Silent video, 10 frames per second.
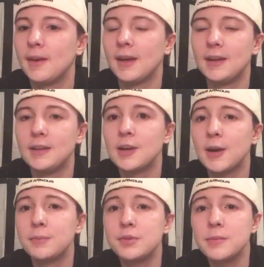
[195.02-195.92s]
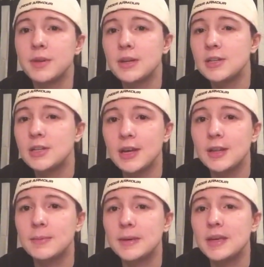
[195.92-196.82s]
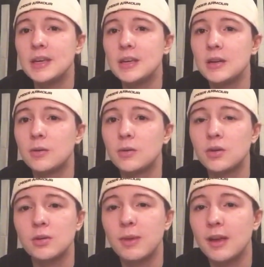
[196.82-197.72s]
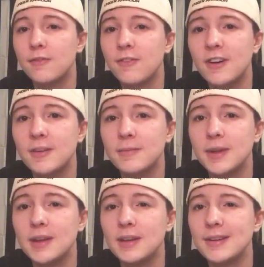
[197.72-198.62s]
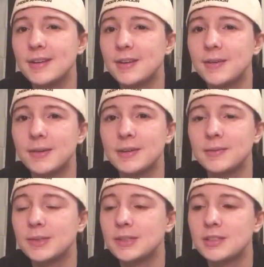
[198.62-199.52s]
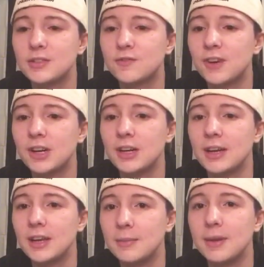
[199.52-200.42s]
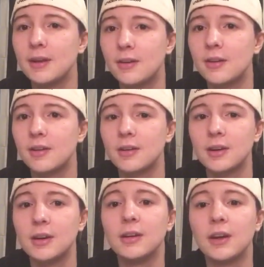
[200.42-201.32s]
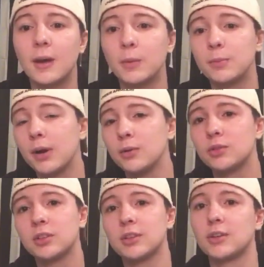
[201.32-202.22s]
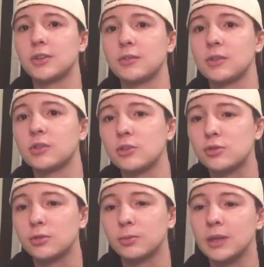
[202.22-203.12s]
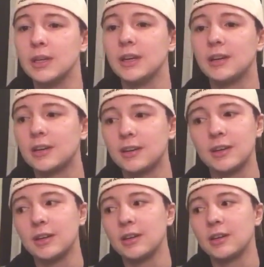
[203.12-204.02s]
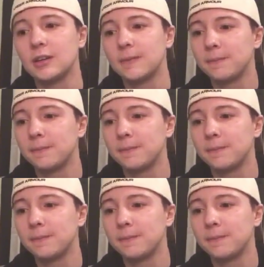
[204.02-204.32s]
anytime somebody would yell at me or make fun of me, it would just fucking hit me hard, and I would post it all over social media, and